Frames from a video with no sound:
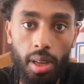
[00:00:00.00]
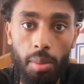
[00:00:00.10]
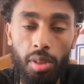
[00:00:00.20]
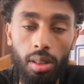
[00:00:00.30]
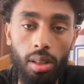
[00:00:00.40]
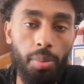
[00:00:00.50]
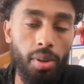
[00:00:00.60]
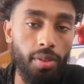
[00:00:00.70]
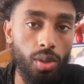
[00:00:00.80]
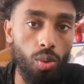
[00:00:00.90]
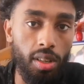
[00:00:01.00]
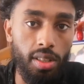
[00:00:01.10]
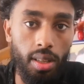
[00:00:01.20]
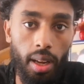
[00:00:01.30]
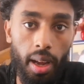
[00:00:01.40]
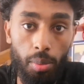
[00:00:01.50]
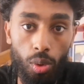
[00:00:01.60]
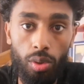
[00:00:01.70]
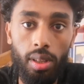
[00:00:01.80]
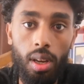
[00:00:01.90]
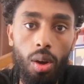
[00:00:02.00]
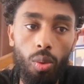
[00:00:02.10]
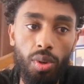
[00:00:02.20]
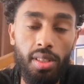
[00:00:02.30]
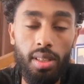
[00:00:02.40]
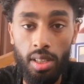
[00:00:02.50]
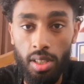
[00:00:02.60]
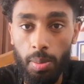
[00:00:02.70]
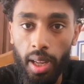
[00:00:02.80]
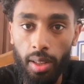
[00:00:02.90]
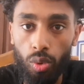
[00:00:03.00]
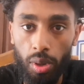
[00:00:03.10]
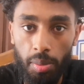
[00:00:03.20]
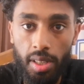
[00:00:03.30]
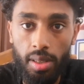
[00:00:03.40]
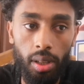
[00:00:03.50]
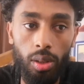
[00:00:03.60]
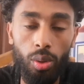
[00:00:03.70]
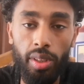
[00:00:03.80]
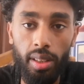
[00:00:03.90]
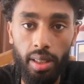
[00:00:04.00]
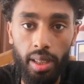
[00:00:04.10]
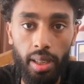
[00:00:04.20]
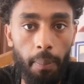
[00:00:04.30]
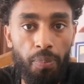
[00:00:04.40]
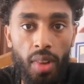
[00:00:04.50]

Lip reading: And the previous ones that I built was easy platforms, including the